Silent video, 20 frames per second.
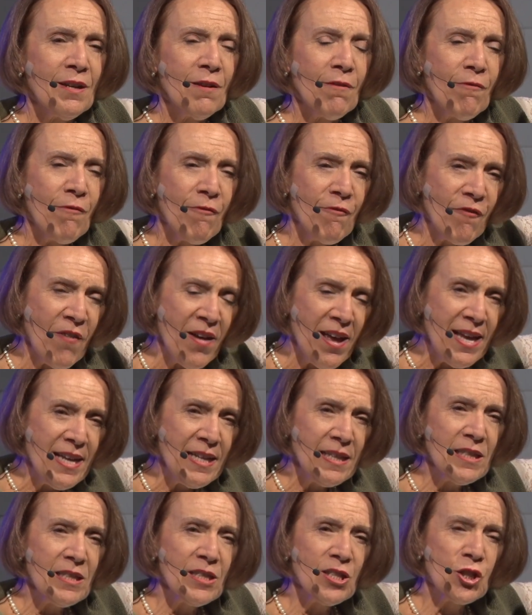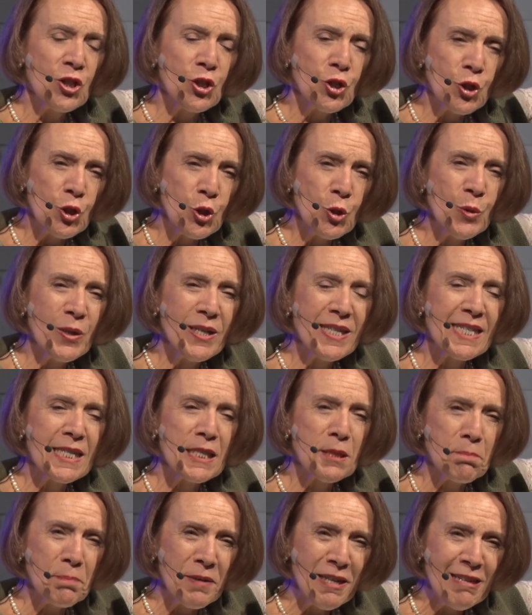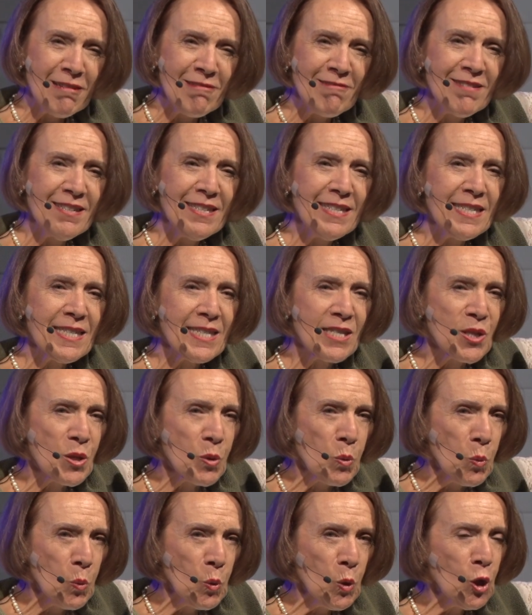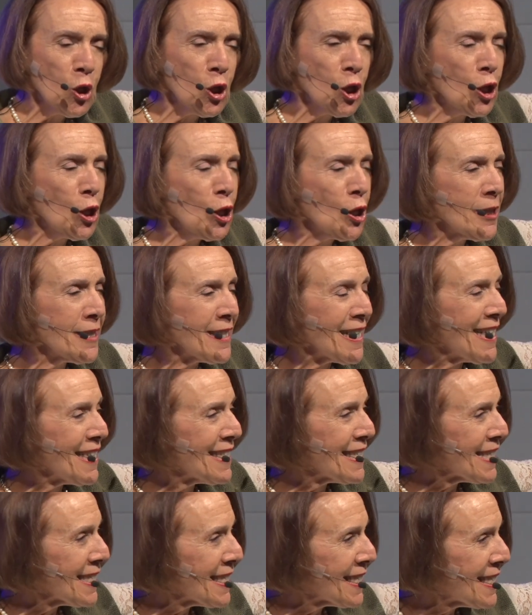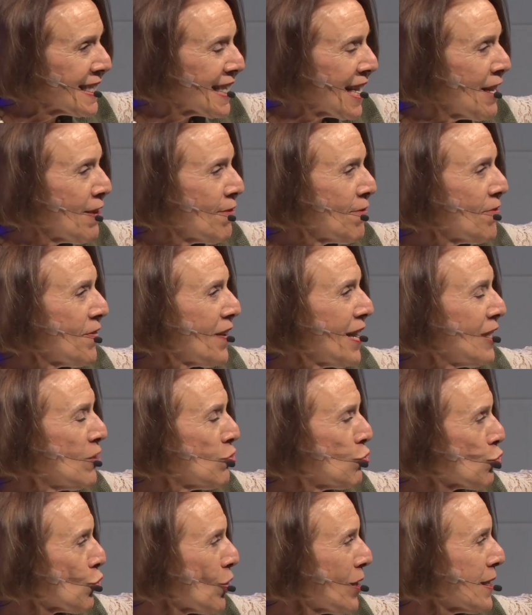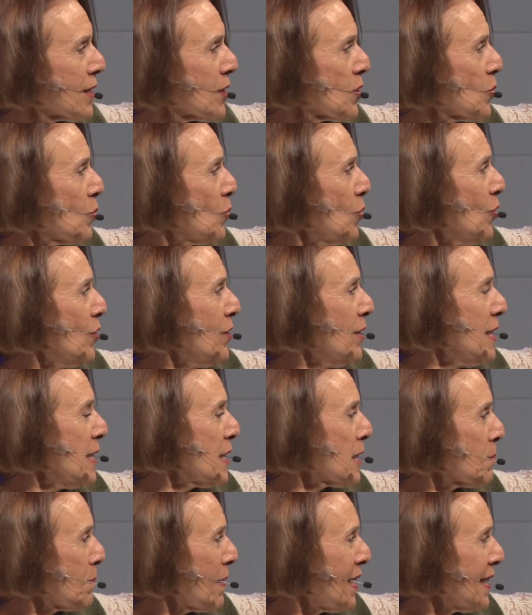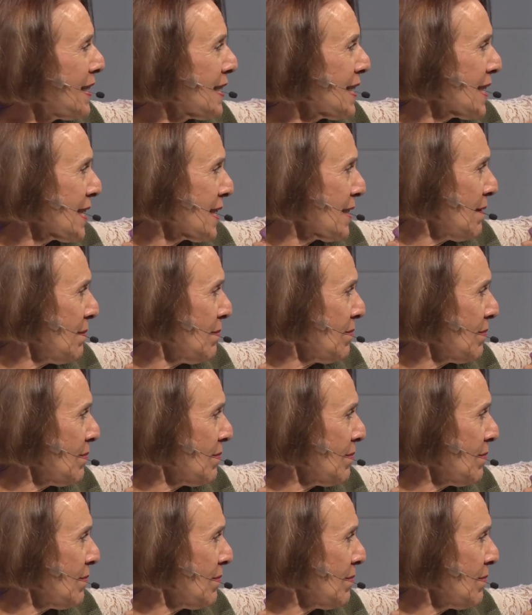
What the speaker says: failed to experience the world as a safe and trustworthy space.